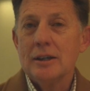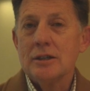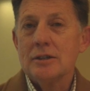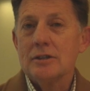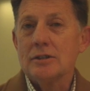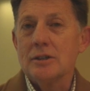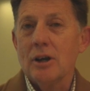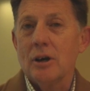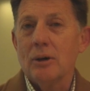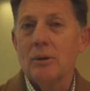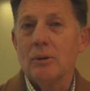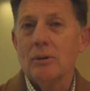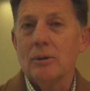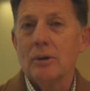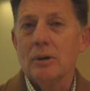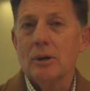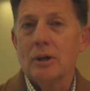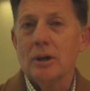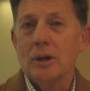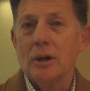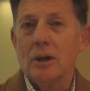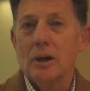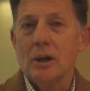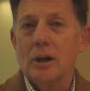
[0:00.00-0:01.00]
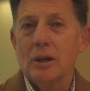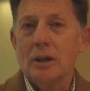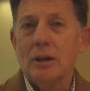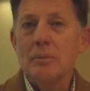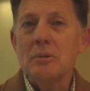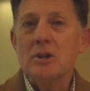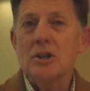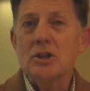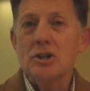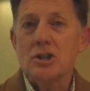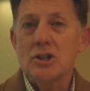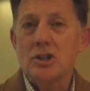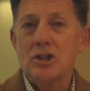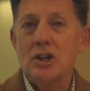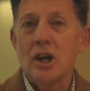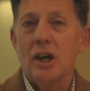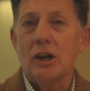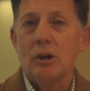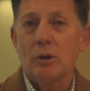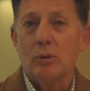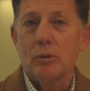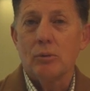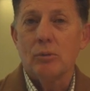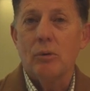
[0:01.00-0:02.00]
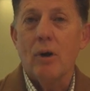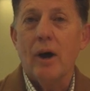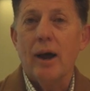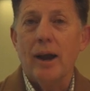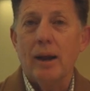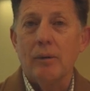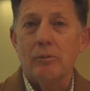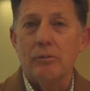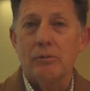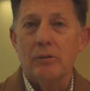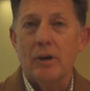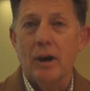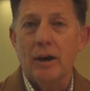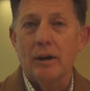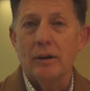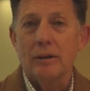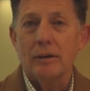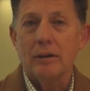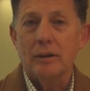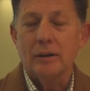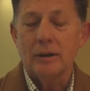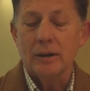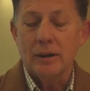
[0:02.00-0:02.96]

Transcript: So let me just share you right up front.